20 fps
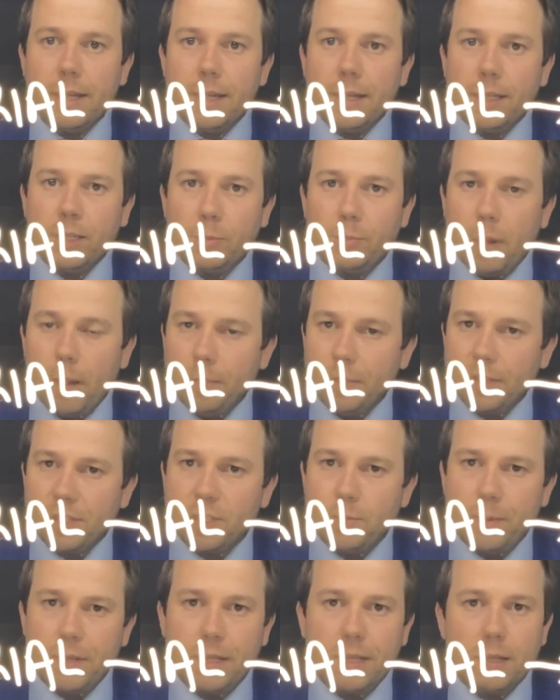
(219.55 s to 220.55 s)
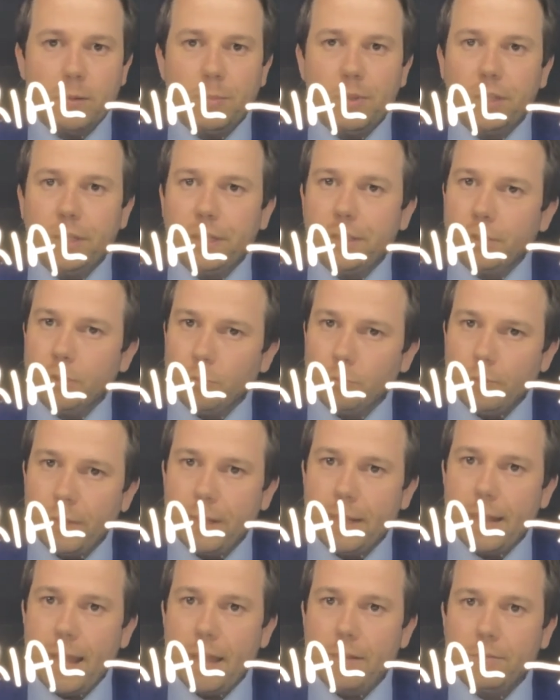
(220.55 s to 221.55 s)
and their public speaking ability, their
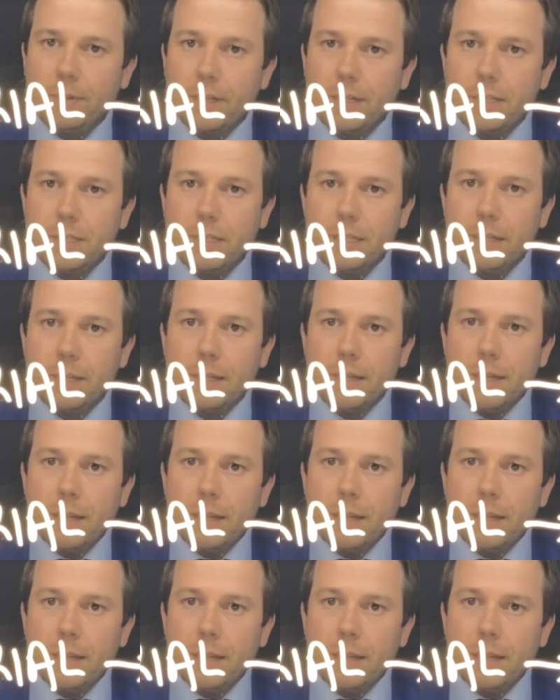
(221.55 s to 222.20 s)
written advocacy,